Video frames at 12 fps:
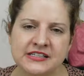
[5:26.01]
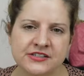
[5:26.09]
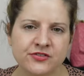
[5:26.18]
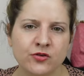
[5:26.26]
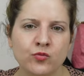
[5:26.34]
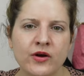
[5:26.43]

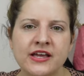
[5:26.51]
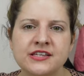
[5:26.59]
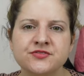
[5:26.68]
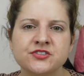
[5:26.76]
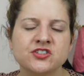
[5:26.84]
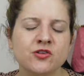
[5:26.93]
different
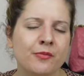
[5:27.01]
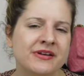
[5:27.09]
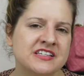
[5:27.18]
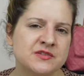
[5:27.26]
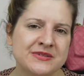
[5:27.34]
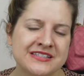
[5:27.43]
ways for so
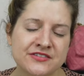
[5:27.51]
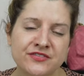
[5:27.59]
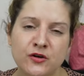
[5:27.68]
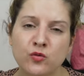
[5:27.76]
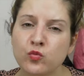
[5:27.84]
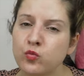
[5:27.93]
many
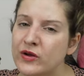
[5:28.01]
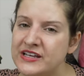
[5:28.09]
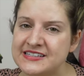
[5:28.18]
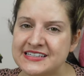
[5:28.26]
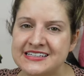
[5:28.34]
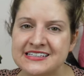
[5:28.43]
specific
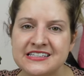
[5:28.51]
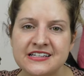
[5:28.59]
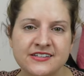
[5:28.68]
reasons.